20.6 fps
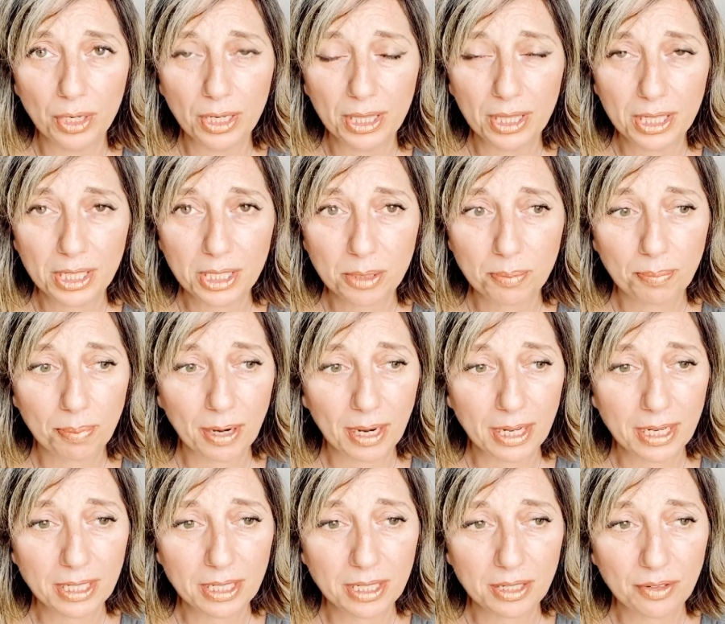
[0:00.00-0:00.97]
in this
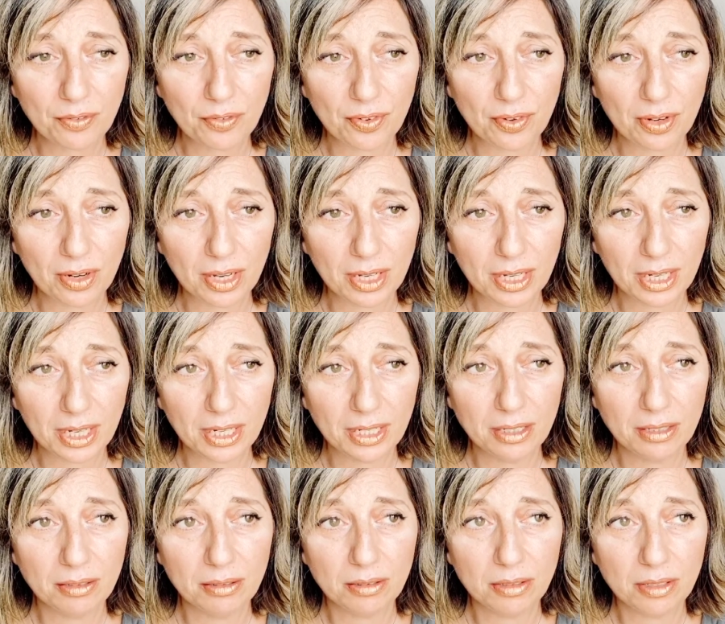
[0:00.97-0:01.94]
place if, like,
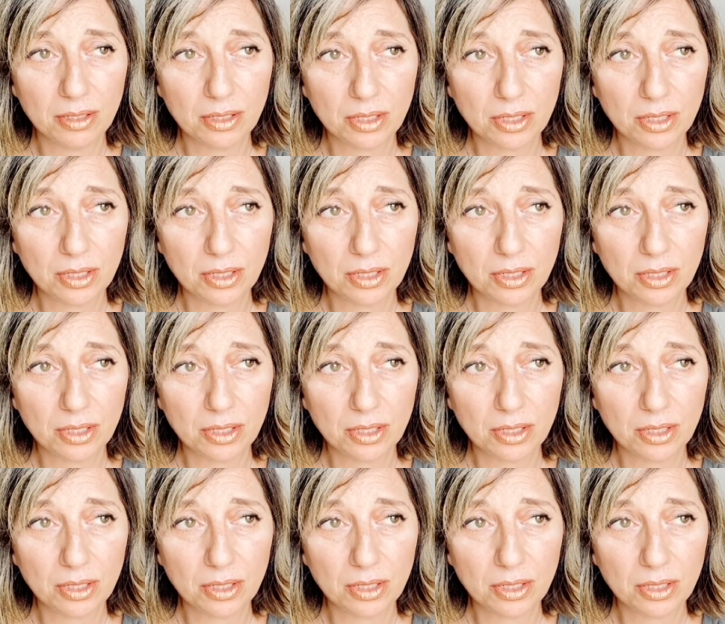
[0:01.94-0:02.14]
in